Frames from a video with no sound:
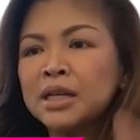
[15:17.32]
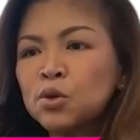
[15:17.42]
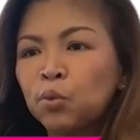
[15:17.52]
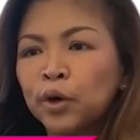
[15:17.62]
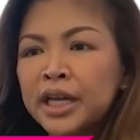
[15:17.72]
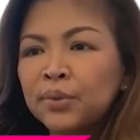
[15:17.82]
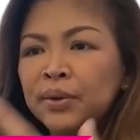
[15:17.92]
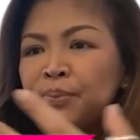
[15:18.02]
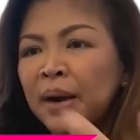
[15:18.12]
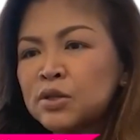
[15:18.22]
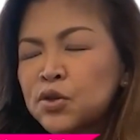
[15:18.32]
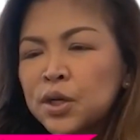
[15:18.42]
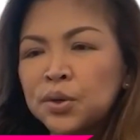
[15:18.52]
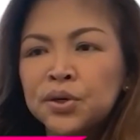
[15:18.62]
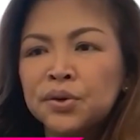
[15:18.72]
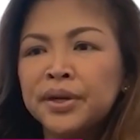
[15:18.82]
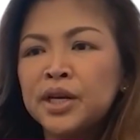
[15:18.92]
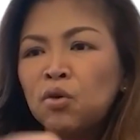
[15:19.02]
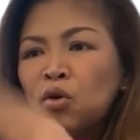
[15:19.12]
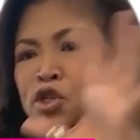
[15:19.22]
working with Patriono
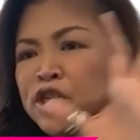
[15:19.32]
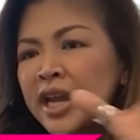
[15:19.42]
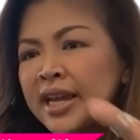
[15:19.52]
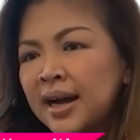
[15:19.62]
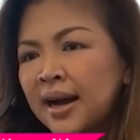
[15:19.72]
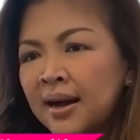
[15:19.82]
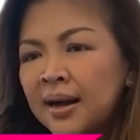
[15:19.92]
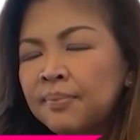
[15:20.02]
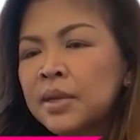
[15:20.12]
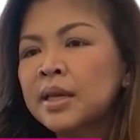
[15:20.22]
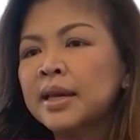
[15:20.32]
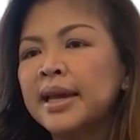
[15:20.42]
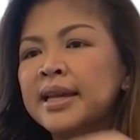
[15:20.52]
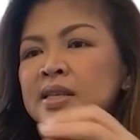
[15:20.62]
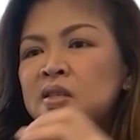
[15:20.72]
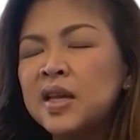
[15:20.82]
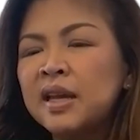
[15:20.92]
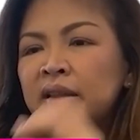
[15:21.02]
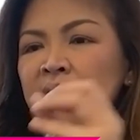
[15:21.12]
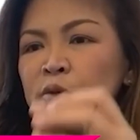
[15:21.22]
in OJK and
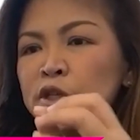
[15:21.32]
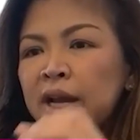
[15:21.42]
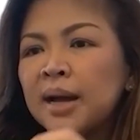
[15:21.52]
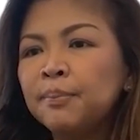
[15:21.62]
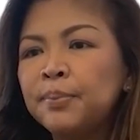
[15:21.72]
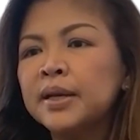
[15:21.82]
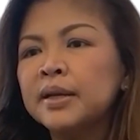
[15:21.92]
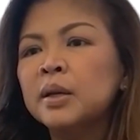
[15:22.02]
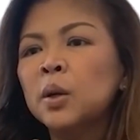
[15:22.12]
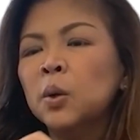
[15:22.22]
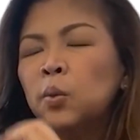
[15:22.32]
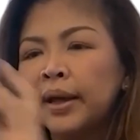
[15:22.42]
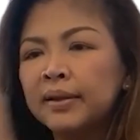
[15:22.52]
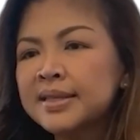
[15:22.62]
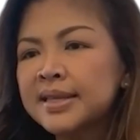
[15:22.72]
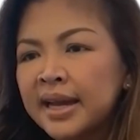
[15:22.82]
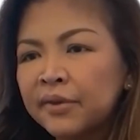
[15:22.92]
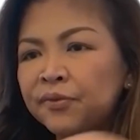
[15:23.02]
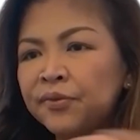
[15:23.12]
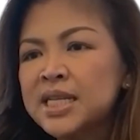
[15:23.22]
seeing them champion wealth
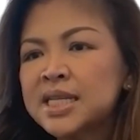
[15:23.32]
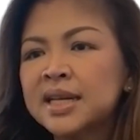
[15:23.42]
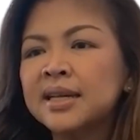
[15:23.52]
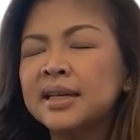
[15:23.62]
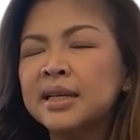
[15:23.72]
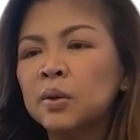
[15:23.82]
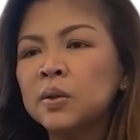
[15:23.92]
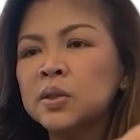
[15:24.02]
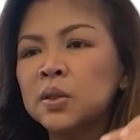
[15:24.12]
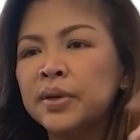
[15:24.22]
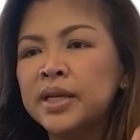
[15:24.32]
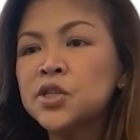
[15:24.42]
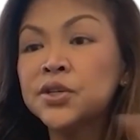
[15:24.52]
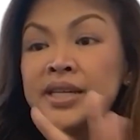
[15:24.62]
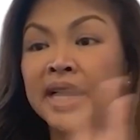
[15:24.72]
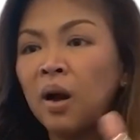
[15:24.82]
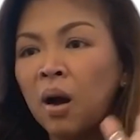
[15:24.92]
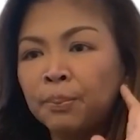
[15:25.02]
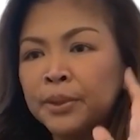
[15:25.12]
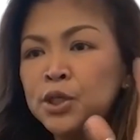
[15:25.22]
tech, fintech, and also insurtech
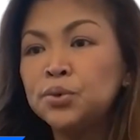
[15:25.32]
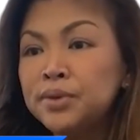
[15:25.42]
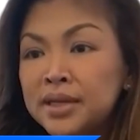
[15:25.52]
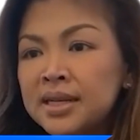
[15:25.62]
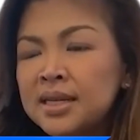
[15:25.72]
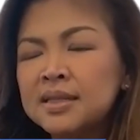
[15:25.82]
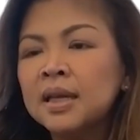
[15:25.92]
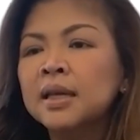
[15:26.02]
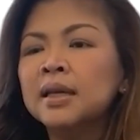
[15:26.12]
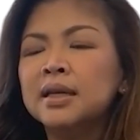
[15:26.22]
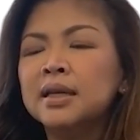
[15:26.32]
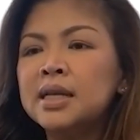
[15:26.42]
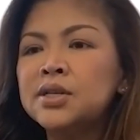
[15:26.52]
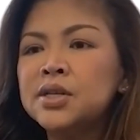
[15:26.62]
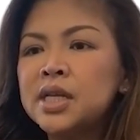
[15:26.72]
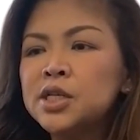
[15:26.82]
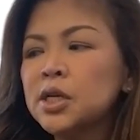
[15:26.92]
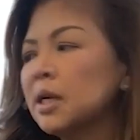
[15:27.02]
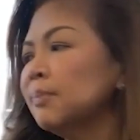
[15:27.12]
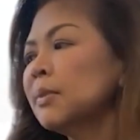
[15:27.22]
opportunities in
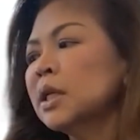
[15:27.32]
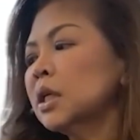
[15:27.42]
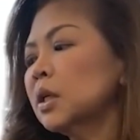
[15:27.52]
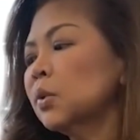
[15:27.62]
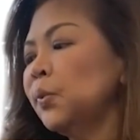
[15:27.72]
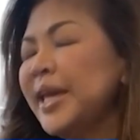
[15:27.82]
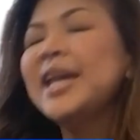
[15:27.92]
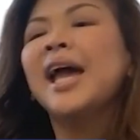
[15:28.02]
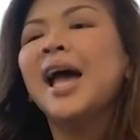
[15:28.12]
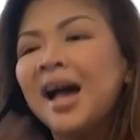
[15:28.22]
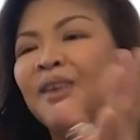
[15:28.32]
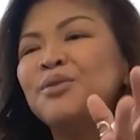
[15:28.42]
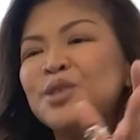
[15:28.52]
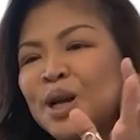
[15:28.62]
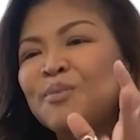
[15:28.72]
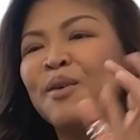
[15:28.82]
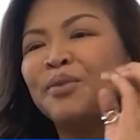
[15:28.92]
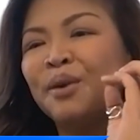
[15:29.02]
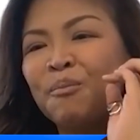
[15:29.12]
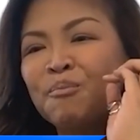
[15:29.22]
Indonesia. We have some
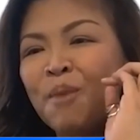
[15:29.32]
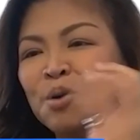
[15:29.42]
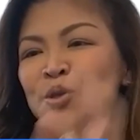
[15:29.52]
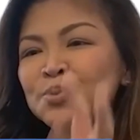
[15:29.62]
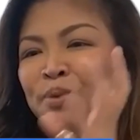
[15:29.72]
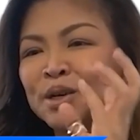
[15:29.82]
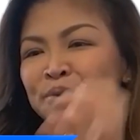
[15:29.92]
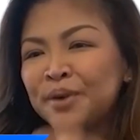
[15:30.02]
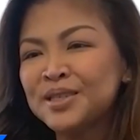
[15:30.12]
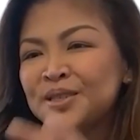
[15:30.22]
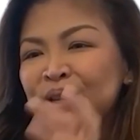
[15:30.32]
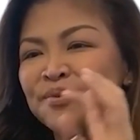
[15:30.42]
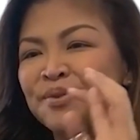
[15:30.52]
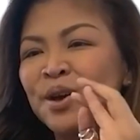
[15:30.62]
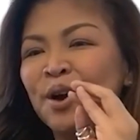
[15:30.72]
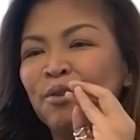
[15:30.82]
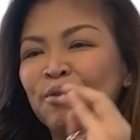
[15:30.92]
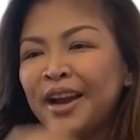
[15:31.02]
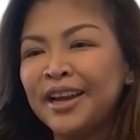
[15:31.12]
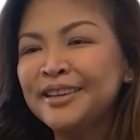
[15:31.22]
of the most progressive
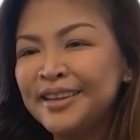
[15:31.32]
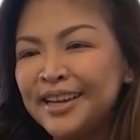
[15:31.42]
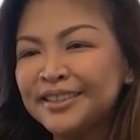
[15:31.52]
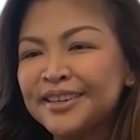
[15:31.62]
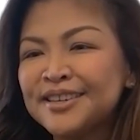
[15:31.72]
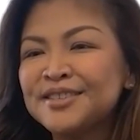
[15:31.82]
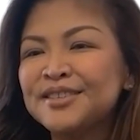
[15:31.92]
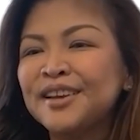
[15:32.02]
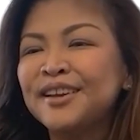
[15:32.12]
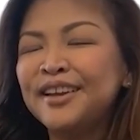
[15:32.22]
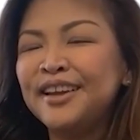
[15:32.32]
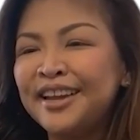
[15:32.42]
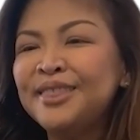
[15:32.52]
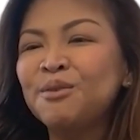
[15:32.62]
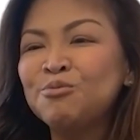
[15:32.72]
regulators in the